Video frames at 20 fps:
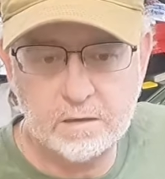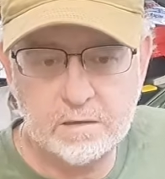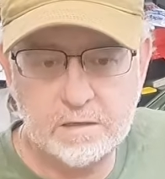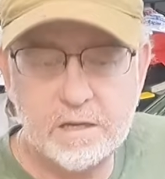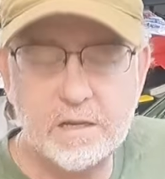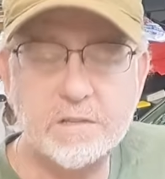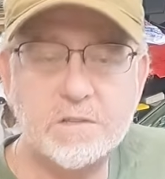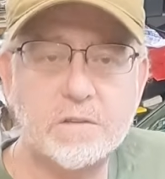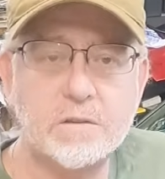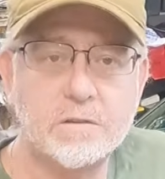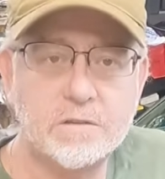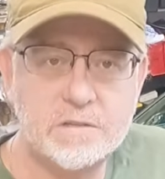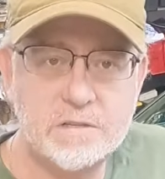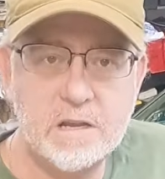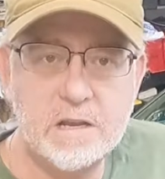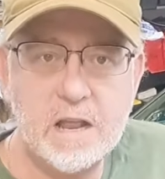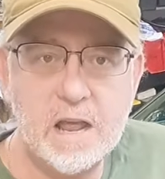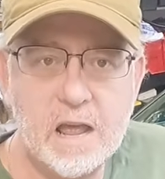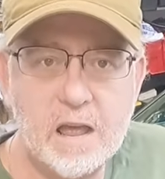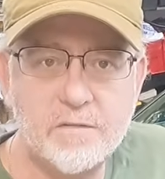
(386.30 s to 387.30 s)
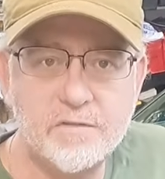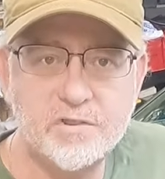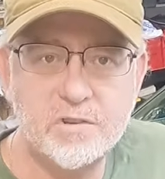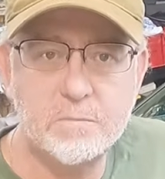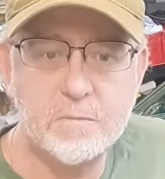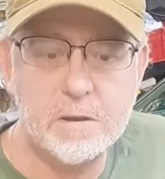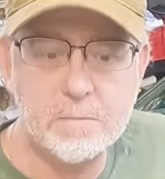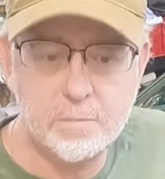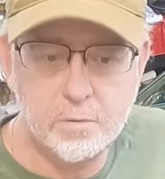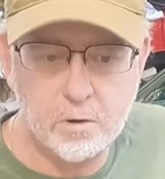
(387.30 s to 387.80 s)
Kissels did have
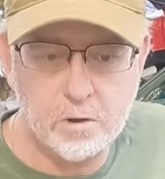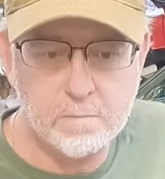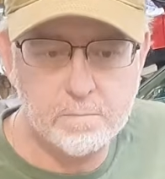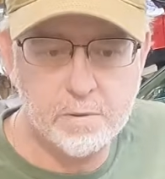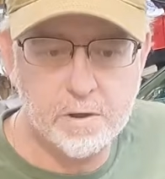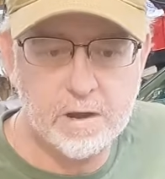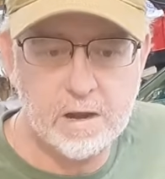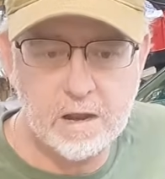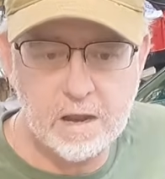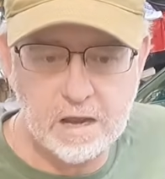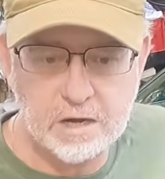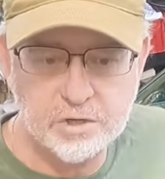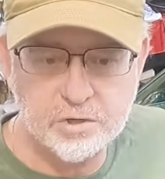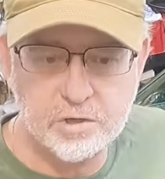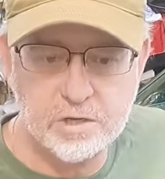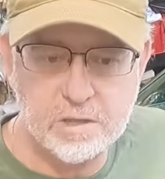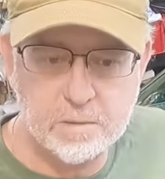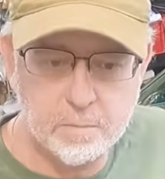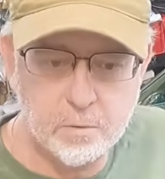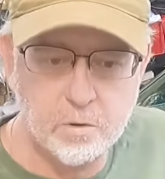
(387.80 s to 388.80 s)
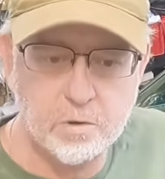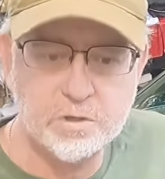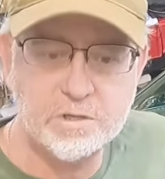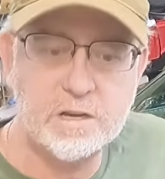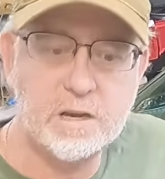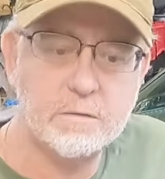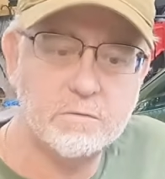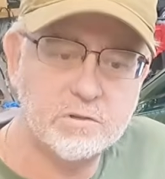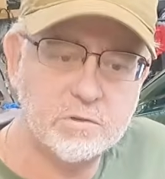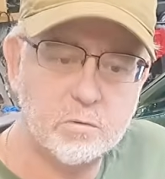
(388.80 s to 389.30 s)
some input, but actually the
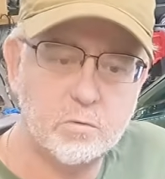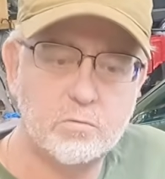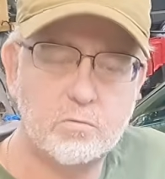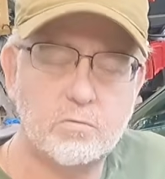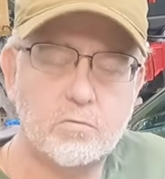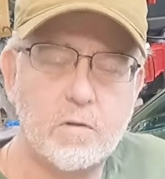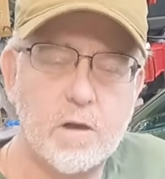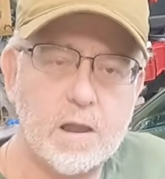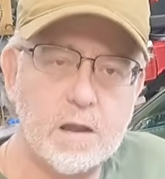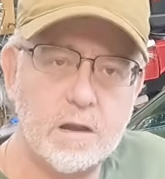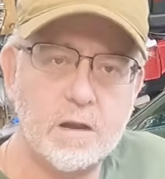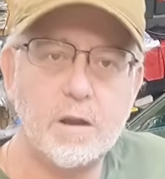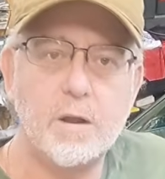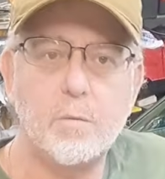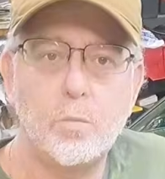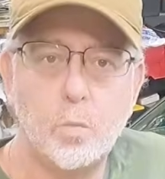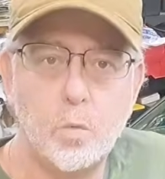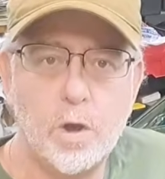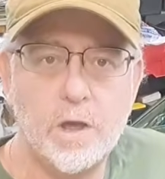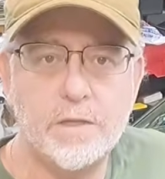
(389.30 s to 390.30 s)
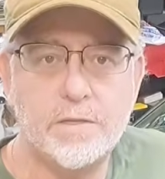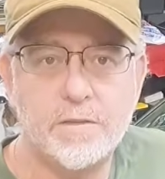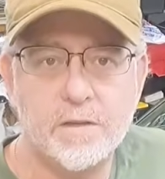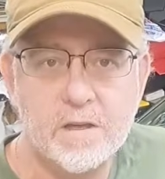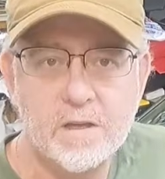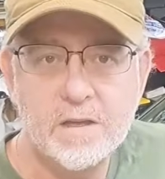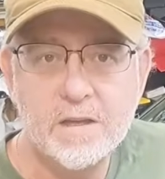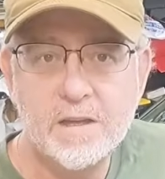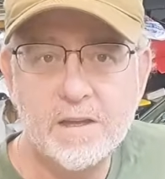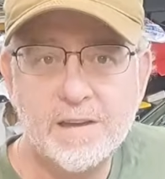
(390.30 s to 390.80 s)
person that was credited with
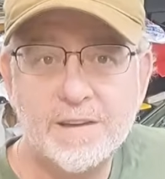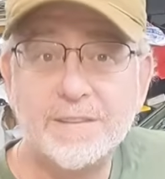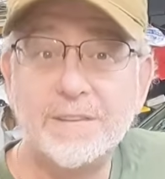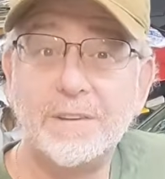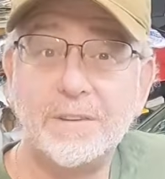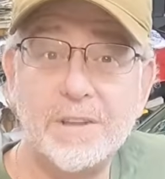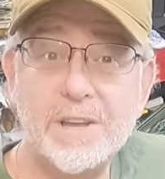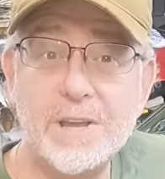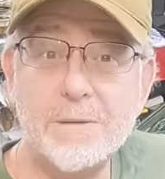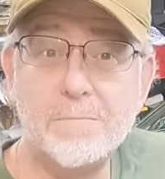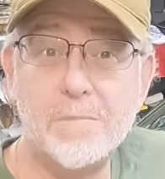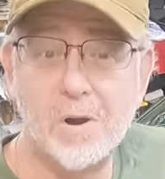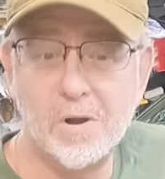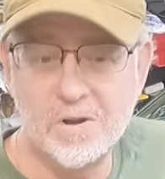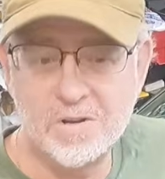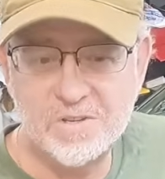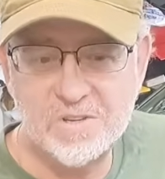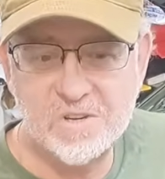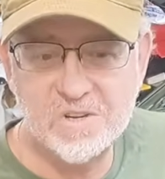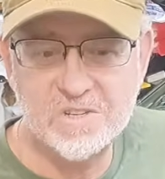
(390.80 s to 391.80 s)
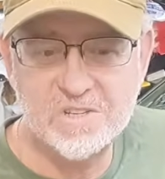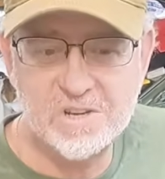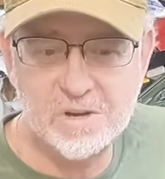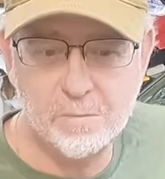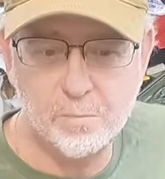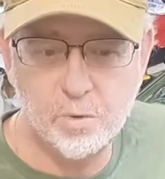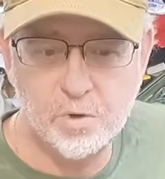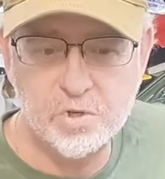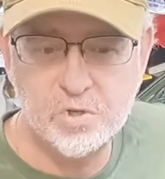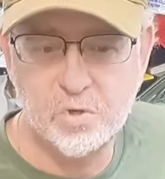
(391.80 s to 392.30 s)
the Lean Burn
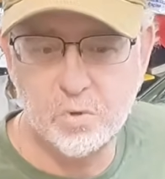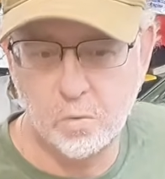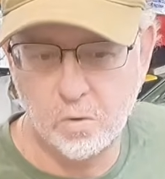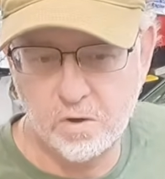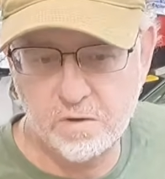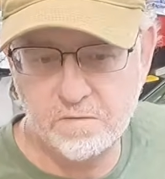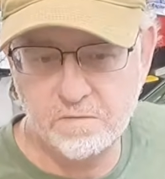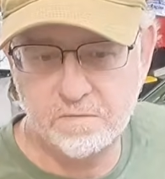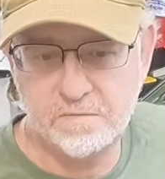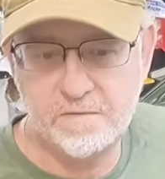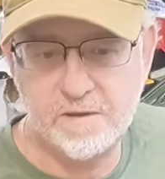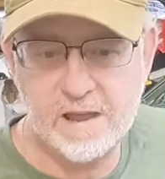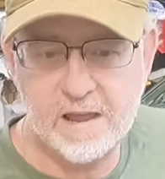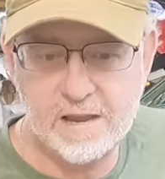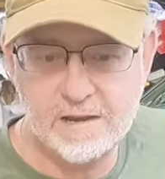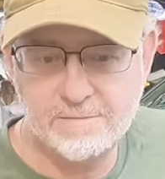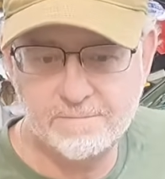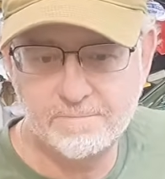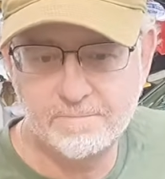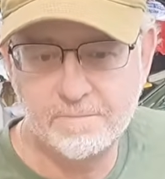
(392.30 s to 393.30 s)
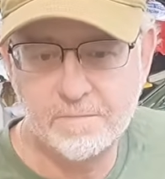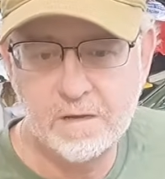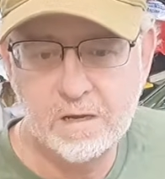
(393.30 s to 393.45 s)
system was Gordon Fenn.